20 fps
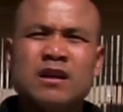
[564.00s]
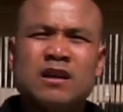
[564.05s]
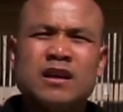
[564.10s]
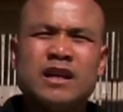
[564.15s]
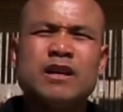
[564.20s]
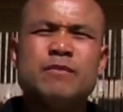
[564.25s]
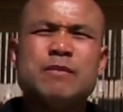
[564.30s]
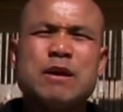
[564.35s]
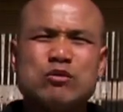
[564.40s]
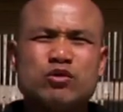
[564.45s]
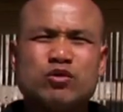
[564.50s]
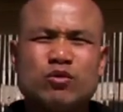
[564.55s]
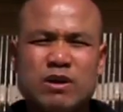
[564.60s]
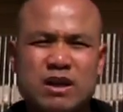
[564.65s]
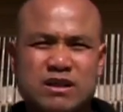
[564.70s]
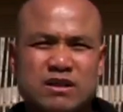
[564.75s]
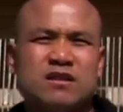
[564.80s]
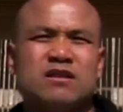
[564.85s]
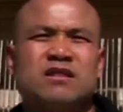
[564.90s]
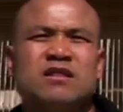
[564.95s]
Email to
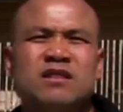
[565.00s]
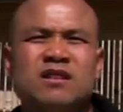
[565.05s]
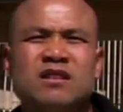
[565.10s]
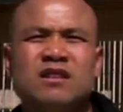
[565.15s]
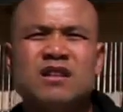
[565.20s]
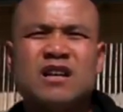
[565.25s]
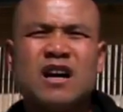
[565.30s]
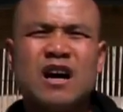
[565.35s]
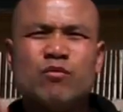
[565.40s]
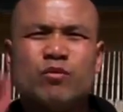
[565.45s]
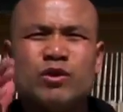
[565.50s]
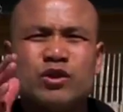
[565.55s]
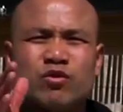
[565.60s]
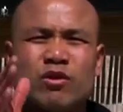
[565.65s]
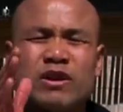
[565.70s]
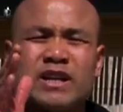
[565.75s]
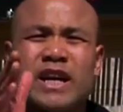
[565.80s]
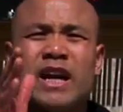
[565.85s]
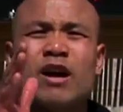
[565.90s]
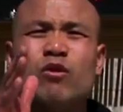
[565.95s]
us and we try
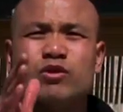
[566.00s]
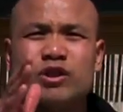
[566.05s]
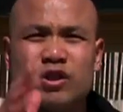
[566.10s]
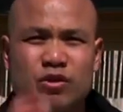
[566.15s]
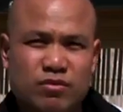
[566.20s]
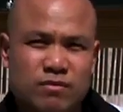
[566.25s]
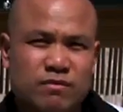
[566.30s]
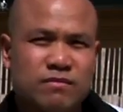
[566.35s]
to help you.